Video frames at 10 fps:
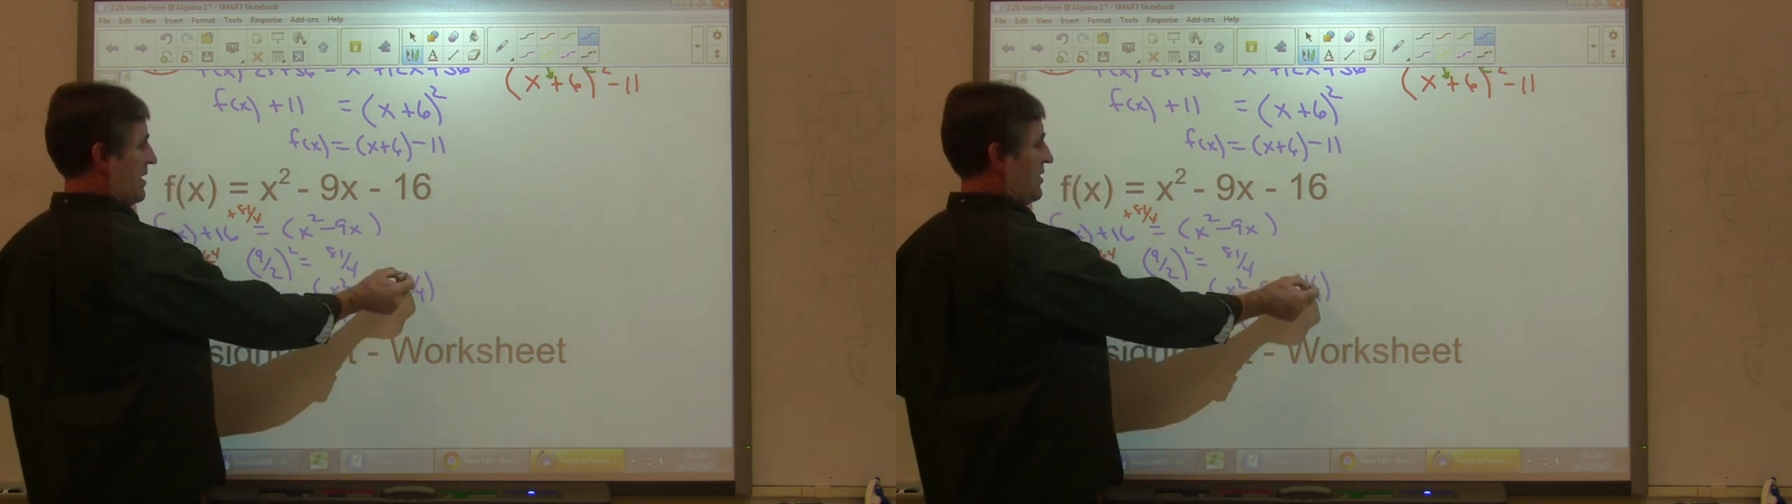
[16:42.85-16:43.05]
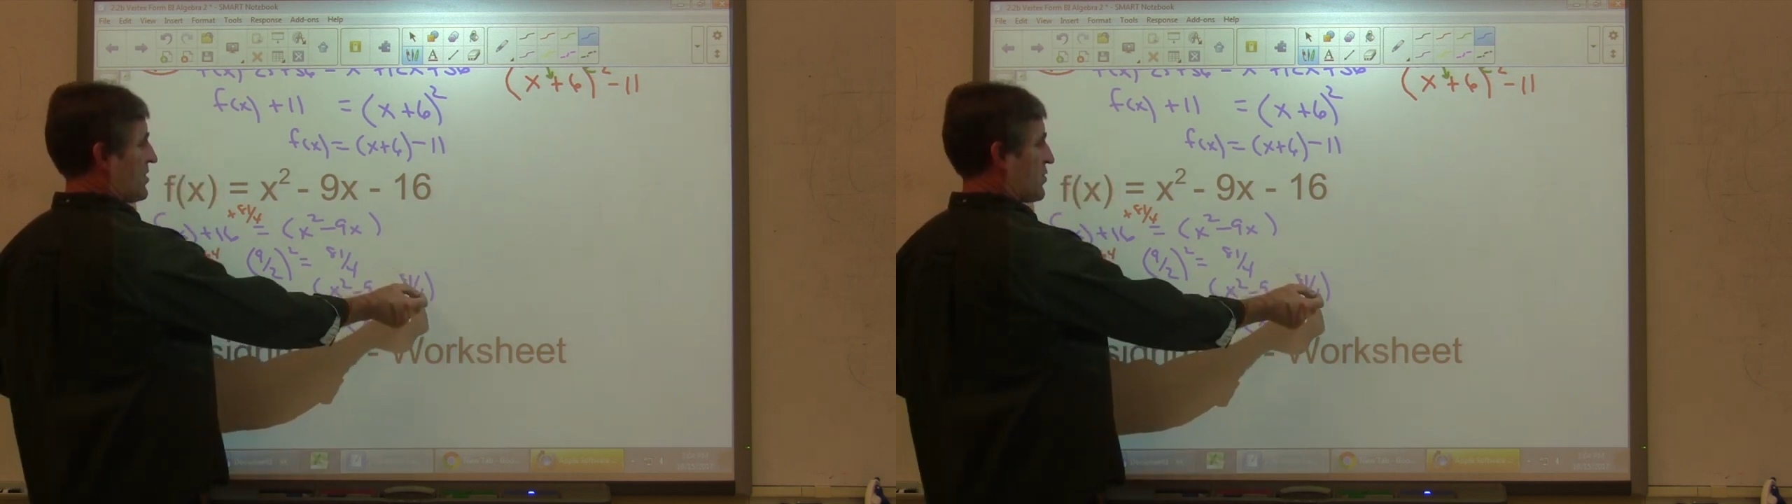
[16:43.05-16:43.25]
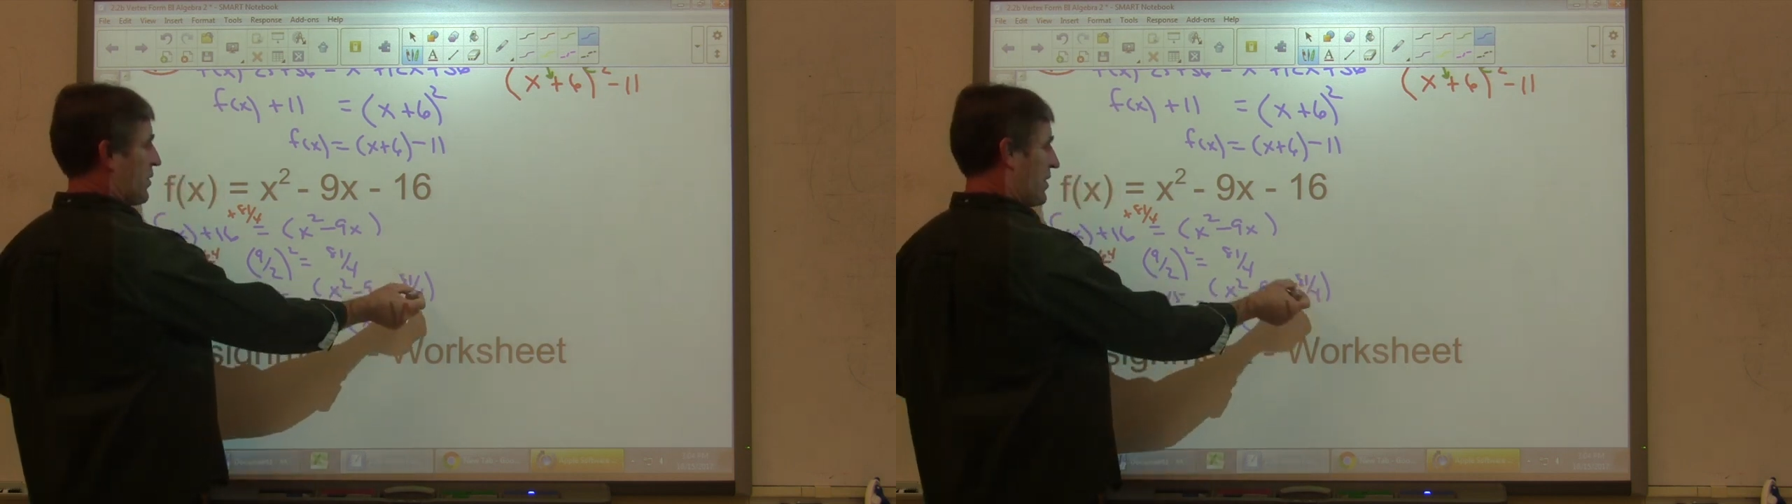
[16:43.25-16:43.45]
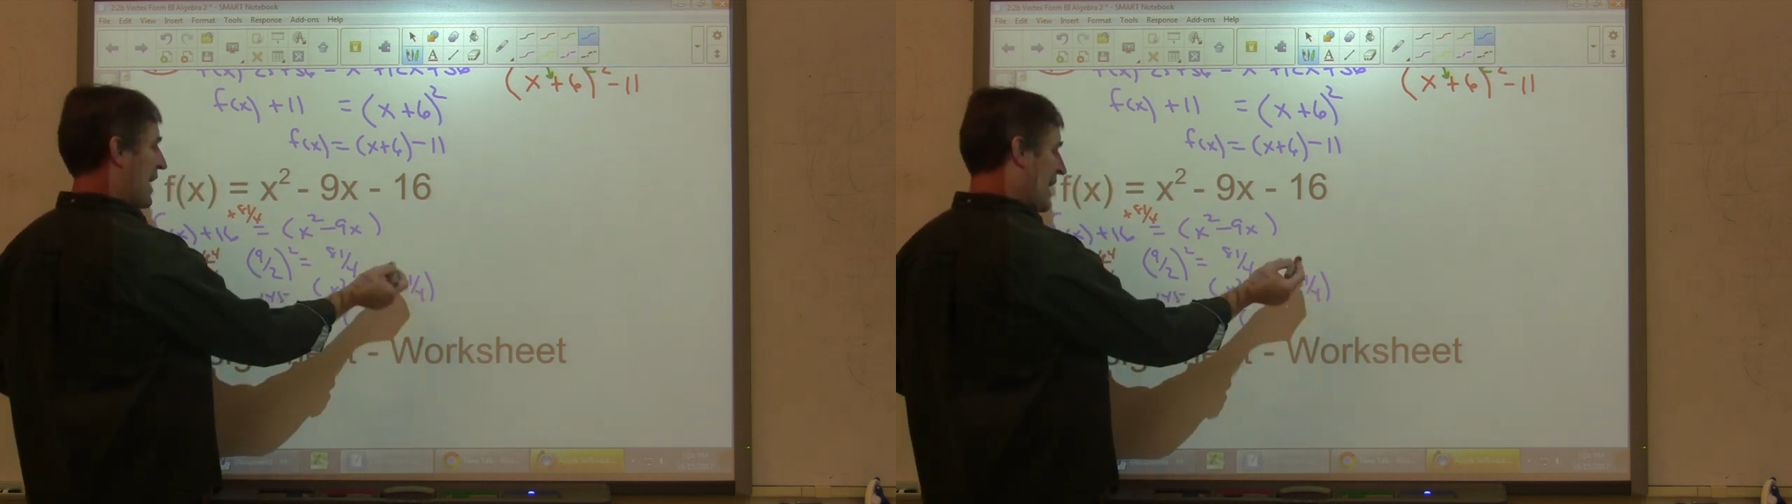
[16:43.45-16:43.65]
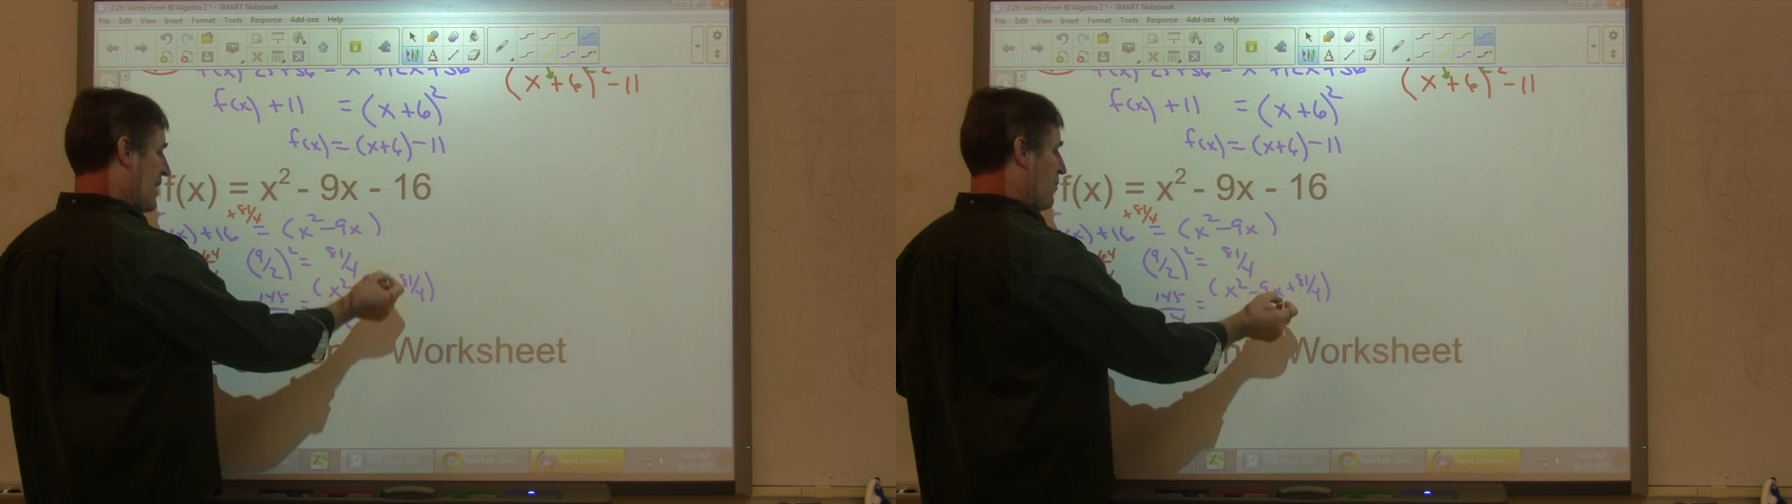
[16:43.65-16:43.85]
The square root
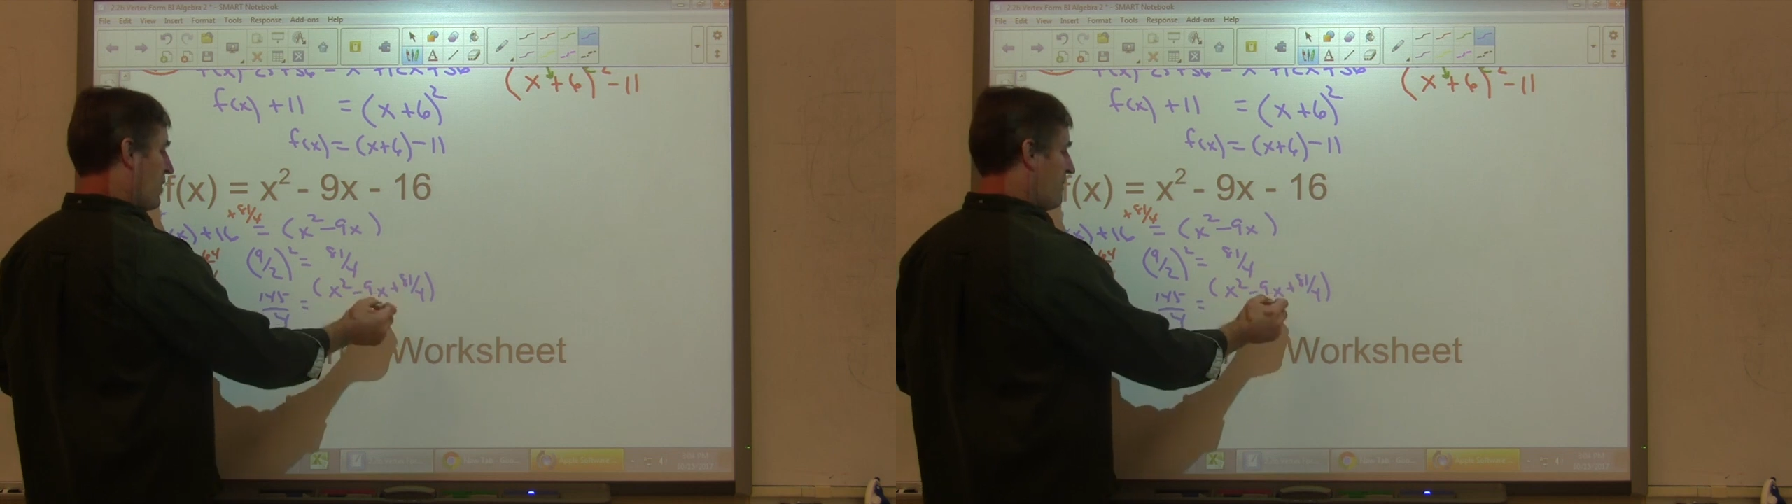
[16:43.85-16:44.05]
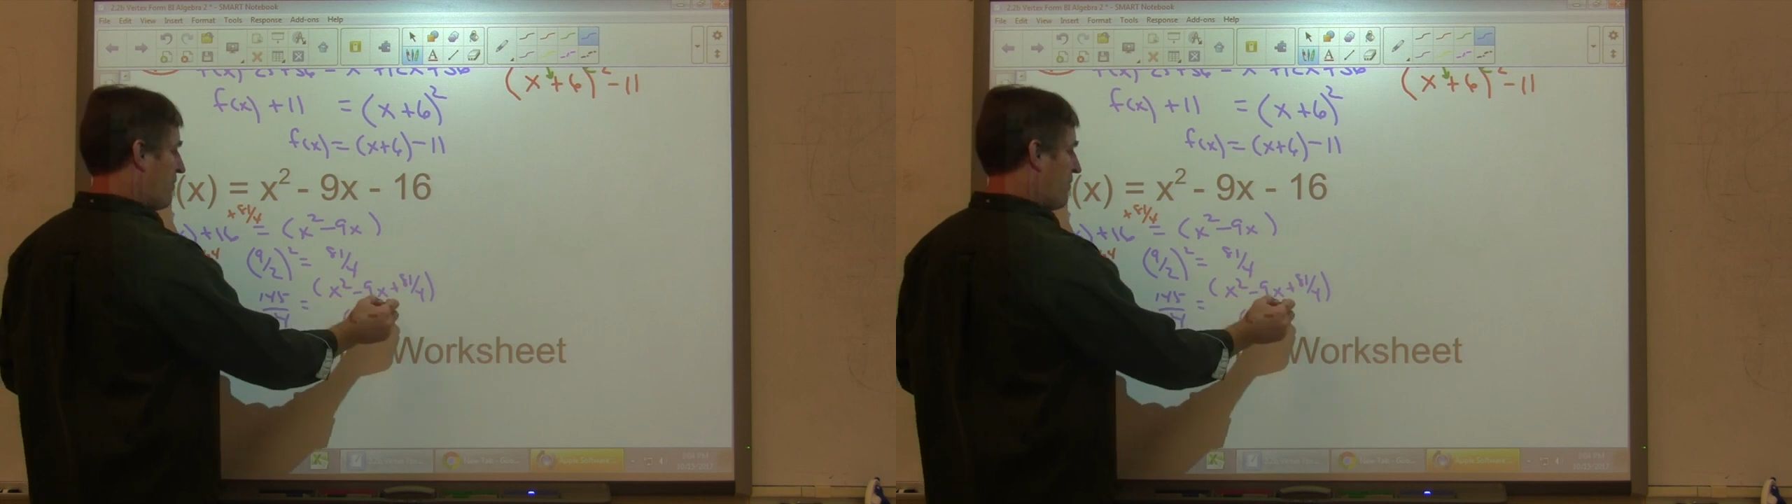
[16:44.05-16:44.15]
of 81